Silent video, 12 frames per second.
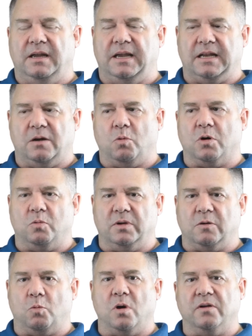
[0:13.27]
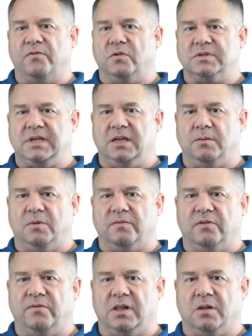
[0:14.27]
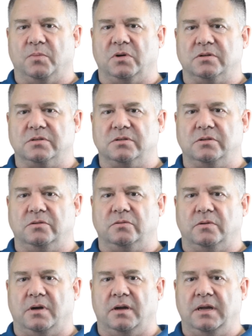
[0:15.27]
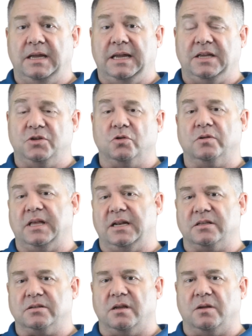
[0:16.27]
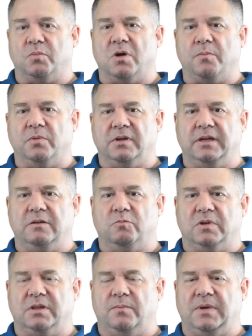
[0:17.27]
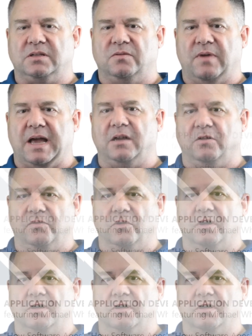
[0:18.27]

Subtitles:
And I work with a wonderful team of developers to ensure that it's done properly and with the best value for our